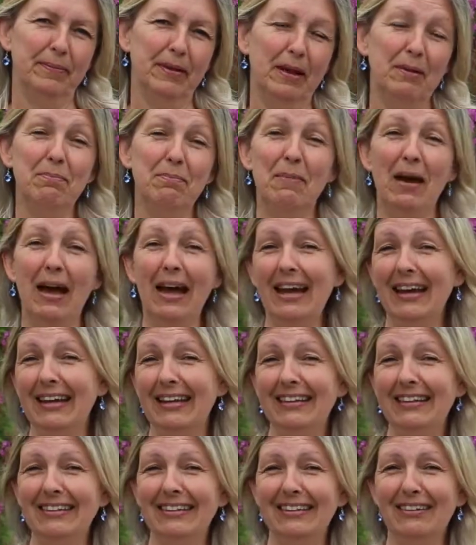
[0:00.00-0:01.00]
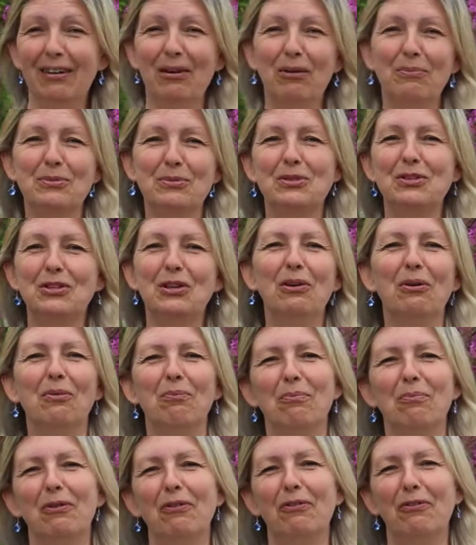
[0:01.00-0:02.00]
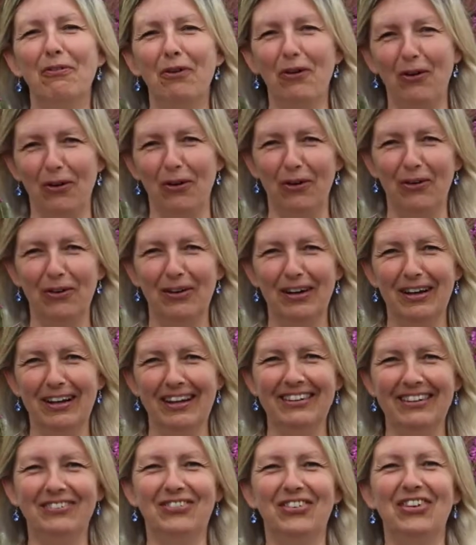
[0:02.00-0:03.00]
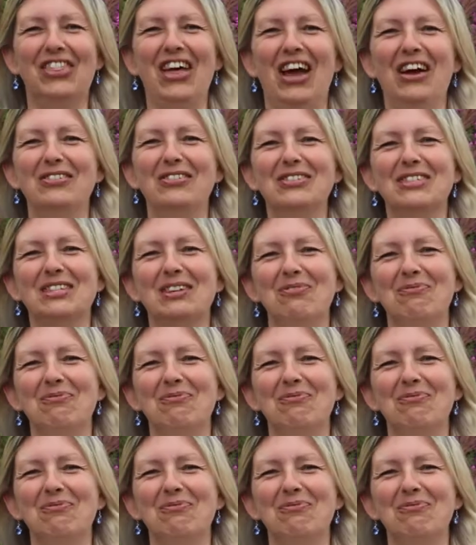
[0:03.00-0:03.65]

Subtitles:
And mine comes to number 4. For those